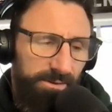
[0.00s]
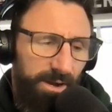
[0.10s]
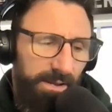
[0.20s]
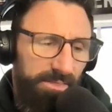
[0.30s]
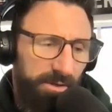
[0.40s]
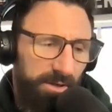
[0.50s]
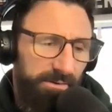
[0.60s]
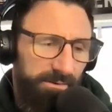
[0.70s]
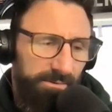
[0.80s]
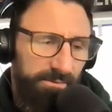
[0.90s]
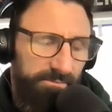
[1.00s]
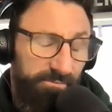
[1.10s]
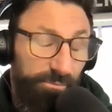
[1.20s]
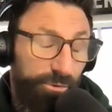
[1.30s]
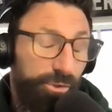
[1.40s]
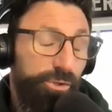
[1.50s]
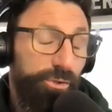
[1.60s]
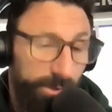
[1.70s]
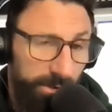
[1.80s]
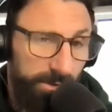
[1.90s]
I thought for
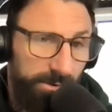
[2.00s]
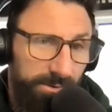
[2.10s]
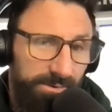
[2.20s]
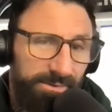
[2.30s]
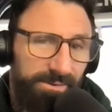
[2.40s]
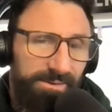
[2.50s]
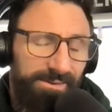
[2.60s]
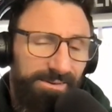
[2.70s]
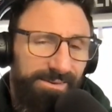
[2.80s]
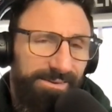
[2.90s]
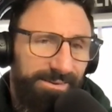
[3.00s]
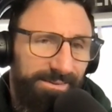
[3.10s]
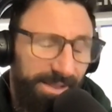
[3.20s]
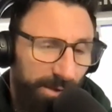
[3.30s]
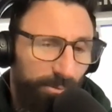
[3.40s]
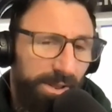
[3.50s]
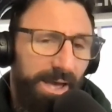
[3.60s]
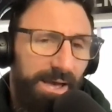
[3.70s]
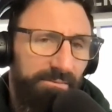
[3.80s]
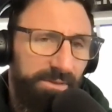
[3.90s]
sure that I would
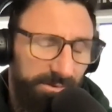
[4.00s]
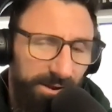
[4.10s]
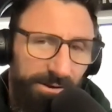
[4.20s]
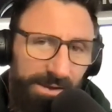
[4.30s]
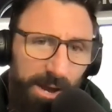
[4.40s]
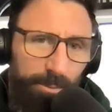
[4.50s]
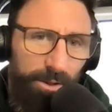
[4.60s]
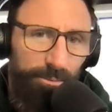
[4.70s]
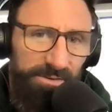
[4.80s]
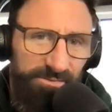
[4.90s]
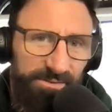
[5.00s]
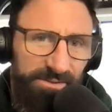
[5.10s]
have the entire Cal Poly wrestling